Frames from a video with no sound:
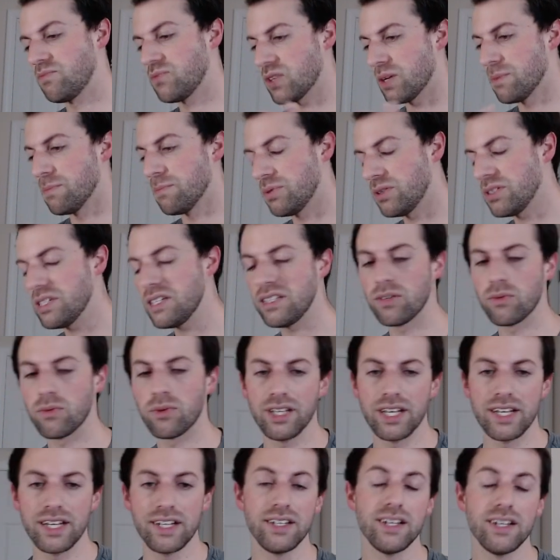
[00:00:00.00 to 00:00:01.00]
completely
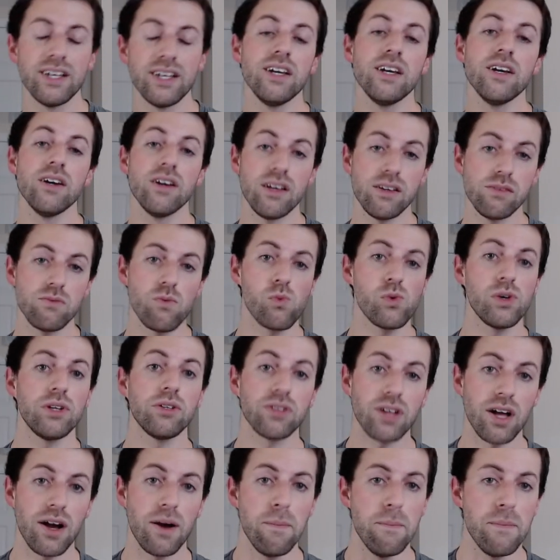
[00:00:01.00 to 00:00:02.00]
related, will
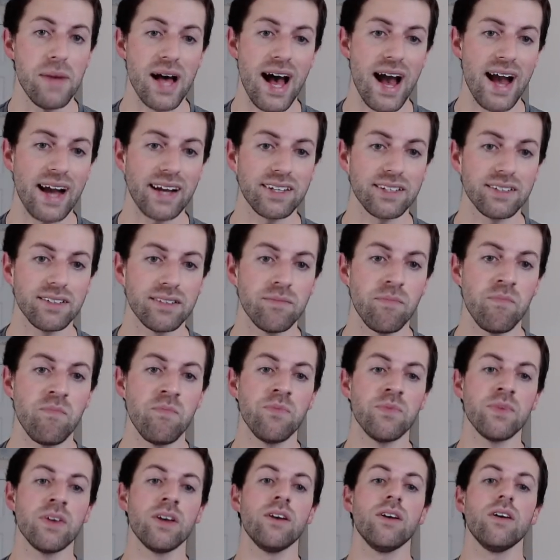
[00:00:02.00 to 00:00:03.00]
come back.
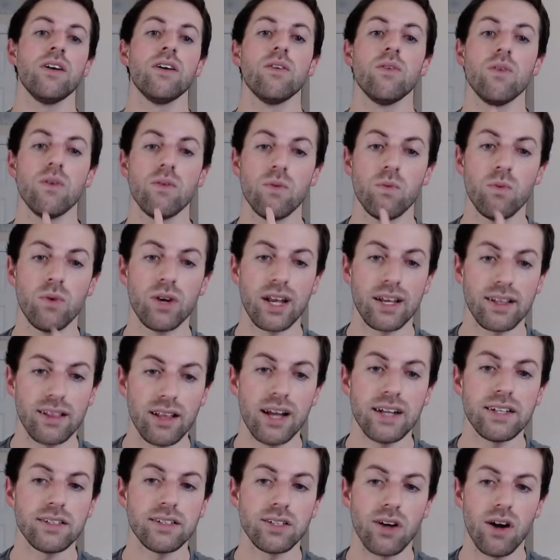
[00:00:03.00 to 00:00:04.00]
What I'd
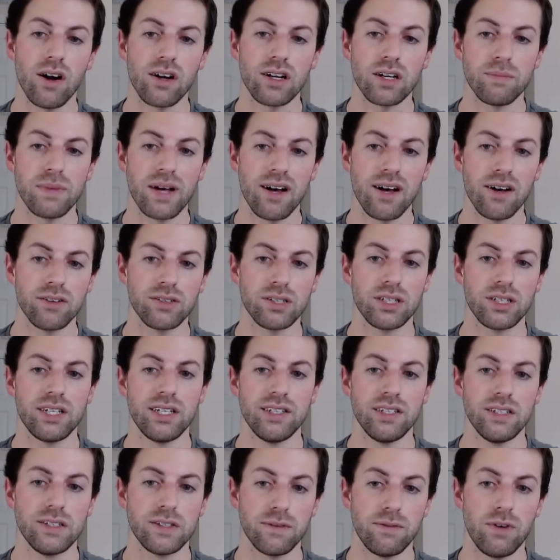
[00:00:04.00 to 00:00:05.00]
like to talk about
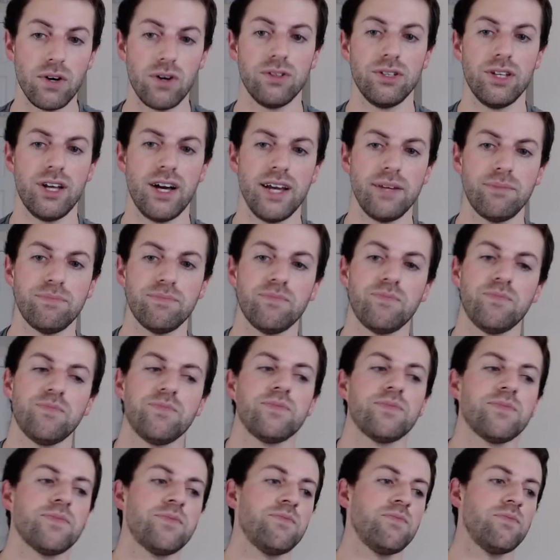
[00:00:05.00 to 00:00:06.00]
is FaultLine.
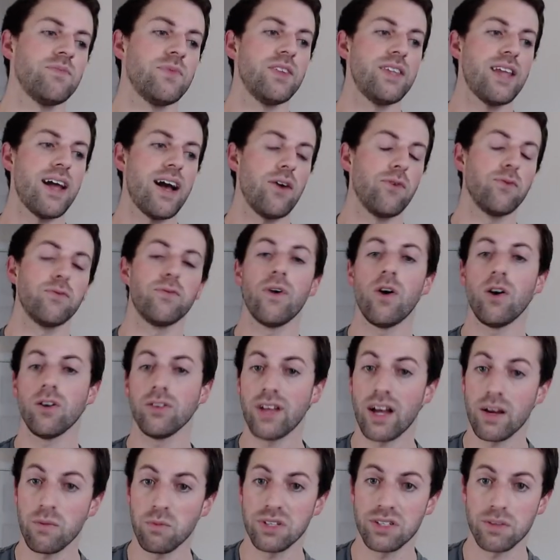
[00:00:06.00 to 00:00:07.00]
Now,
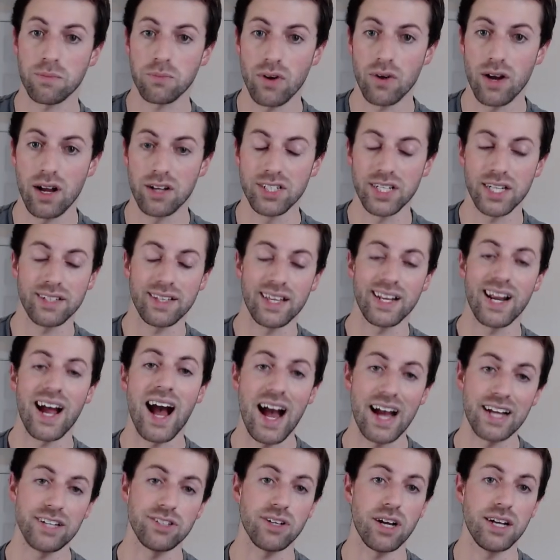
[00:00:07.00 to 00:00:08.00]
FaultLine was a project that
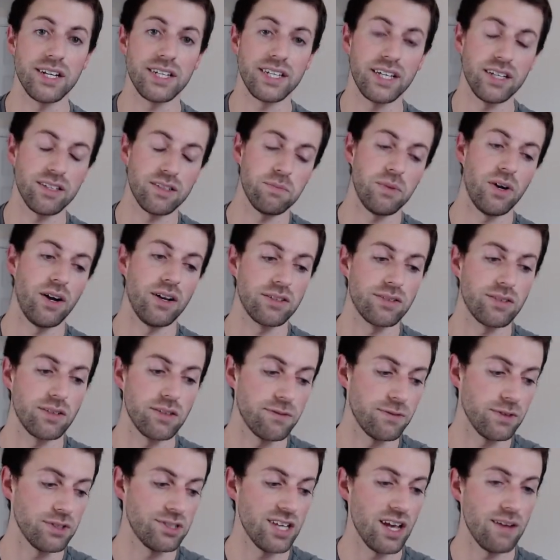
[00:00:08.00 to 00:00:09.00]
I tried to get sponsored
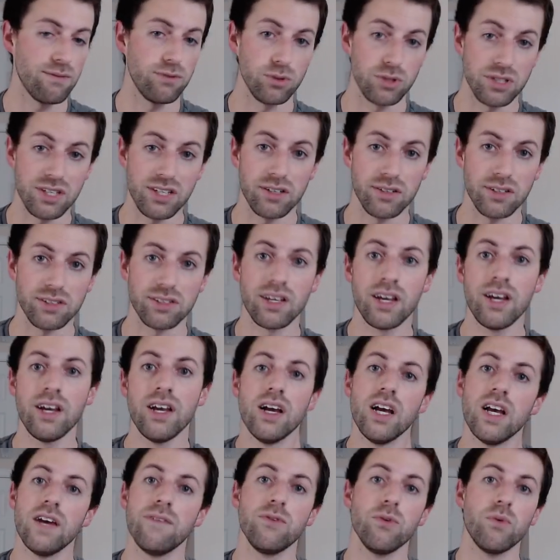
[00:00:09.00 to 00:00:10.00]
for several years.
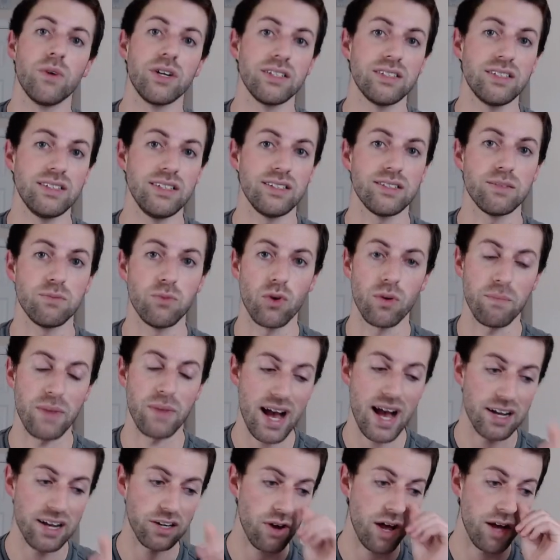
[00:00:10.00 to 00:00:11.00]
If you want to see some more
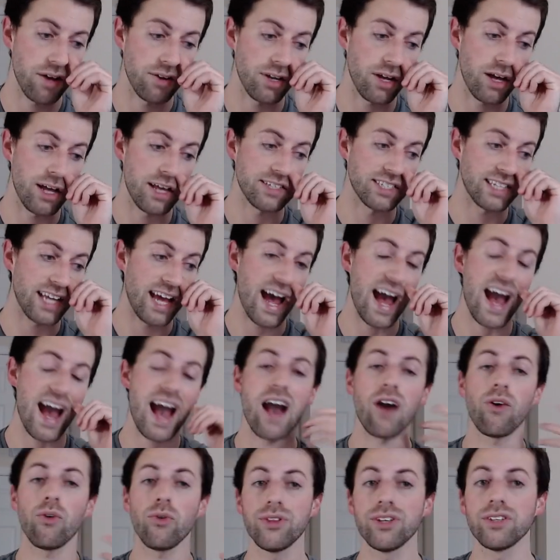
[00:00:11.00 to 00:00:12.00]
background as to
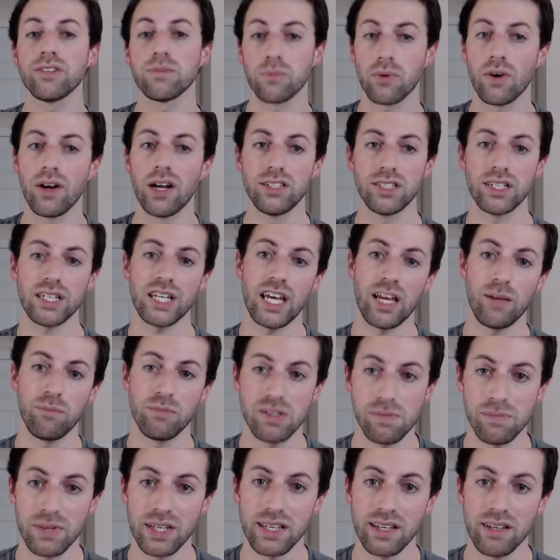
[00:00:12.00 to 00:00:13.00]
how this project came
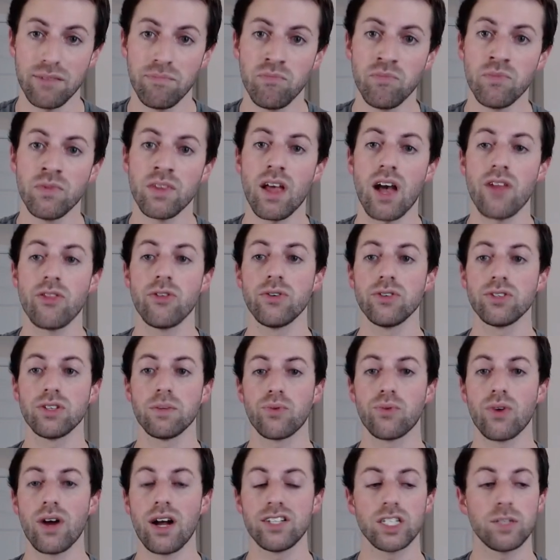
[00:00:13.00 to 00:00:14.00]
to be, there's a
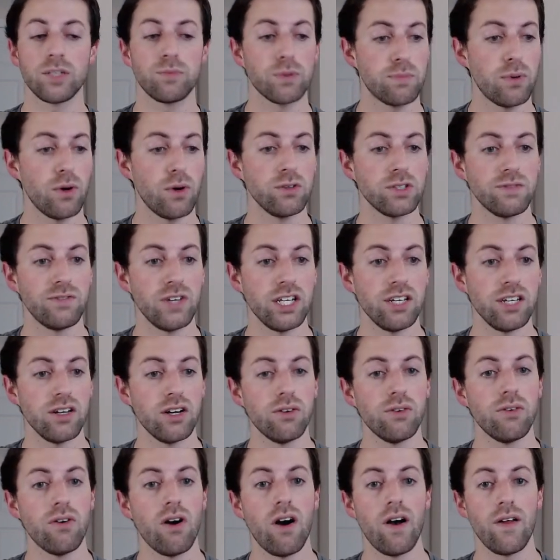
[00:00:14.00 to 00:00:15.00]
project proposal
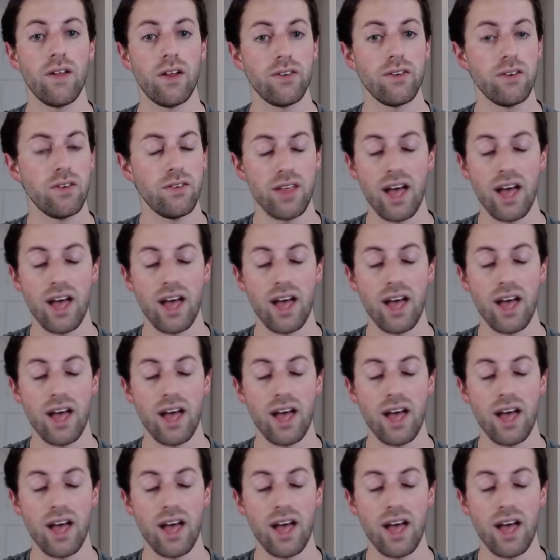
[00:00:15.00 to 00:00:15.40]
video on the